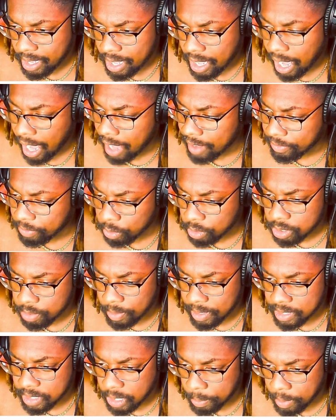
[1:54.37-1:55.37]
I forced
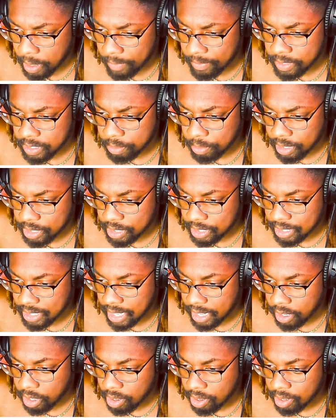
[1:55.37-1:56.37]
myself up as much as
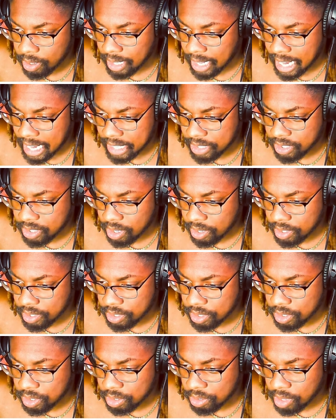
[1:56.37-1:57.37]
that hurt. I started to
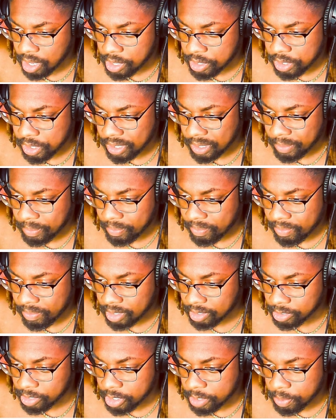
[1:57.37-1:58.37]
stretch.
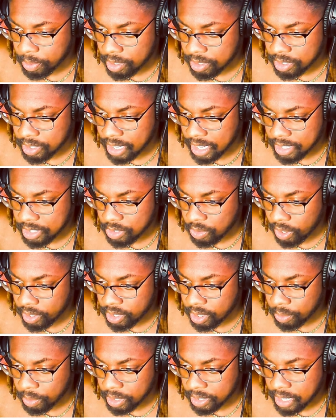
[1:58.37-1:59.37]
This person has no
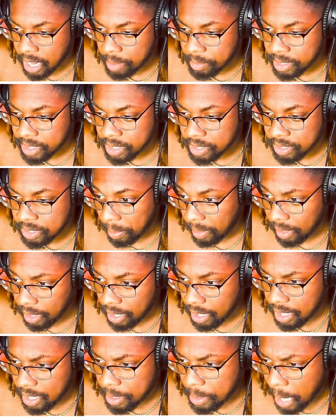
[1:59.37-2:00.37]
idea what a comma is.
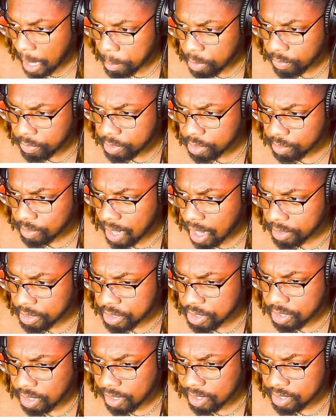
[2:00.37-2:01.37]
I moved around and
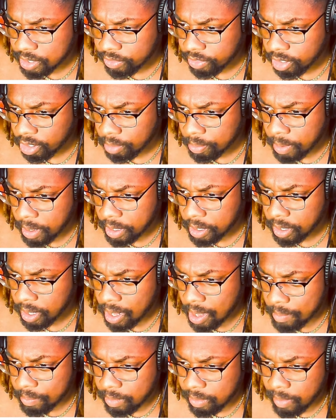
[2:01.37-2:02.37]
started to feel better,
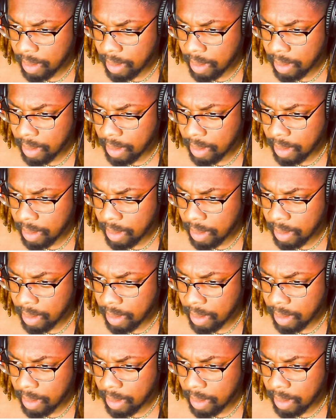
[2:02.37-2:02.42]
but my